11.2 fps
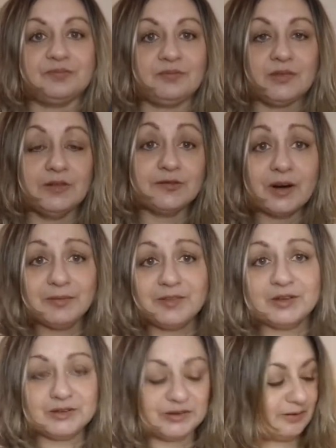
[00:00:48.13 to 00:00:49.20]
from
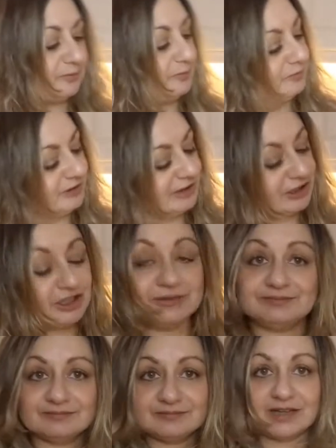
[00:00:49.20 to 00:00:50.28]
the region
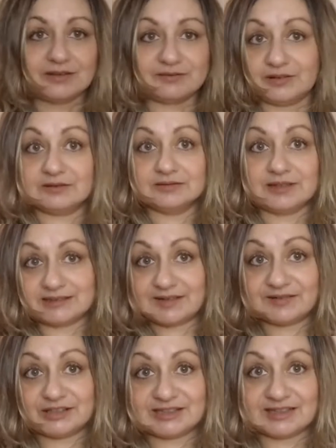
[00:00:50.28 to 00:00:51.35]
of, as I've
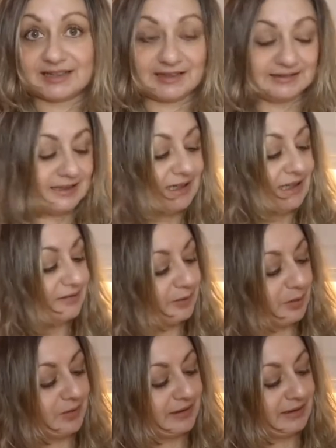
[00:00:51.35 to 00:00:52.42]
just said again,
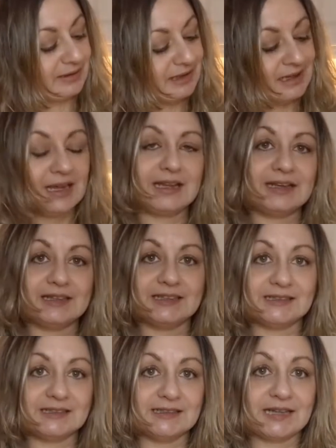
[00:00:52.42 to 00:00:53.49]
Verona, and it
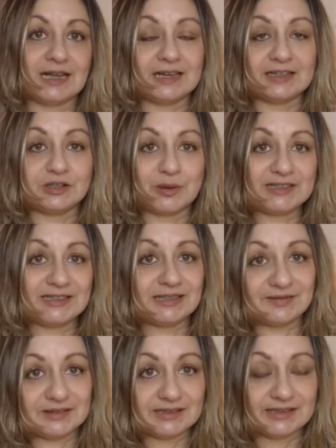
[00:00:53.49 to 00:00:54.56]
is a
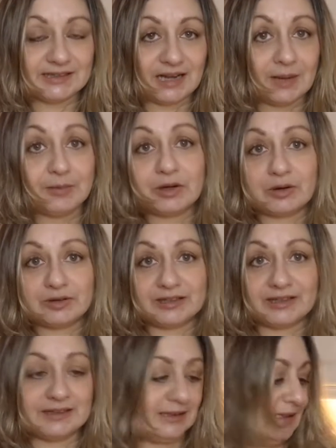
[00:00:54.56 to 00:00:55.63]
2017
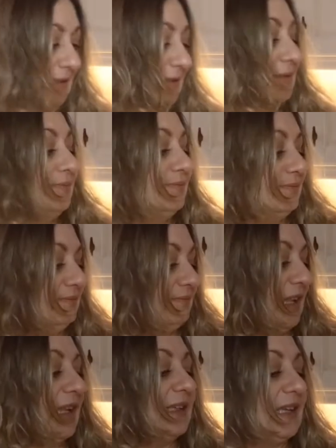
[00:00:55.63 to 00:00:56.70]
Amarone
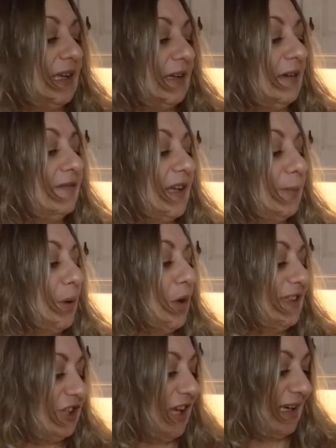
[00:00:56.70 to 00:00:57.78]
della
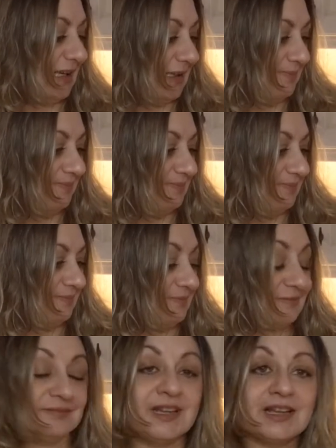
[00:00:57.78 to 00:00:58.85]
Valpolicella.
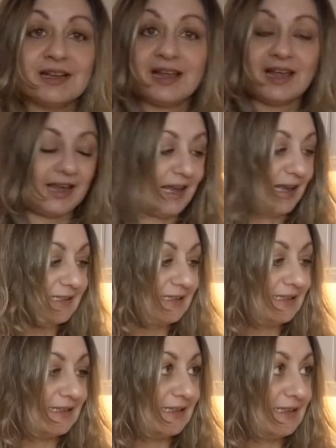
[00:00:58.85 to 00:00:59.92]
And
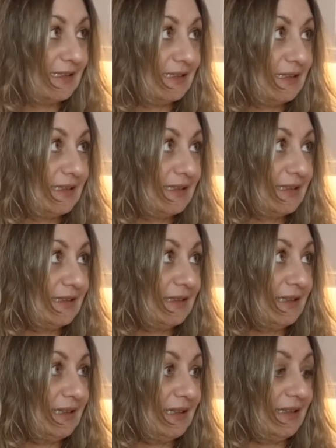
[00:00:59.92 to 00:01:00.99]

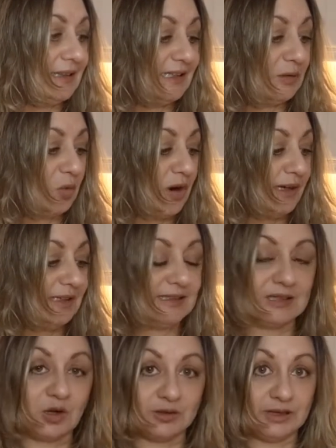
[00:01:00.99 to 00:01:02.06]
this wine is
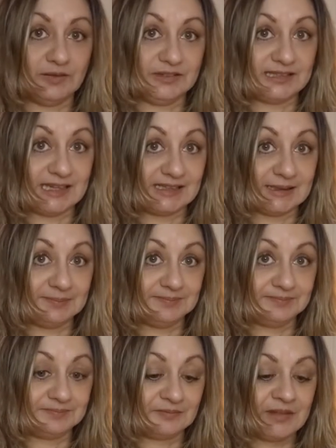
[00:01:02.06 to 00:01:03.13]
called Alfazetta.
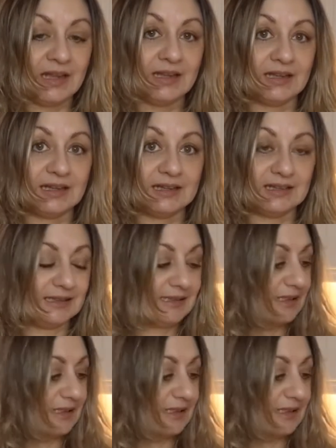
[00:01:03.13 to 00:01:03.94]
It is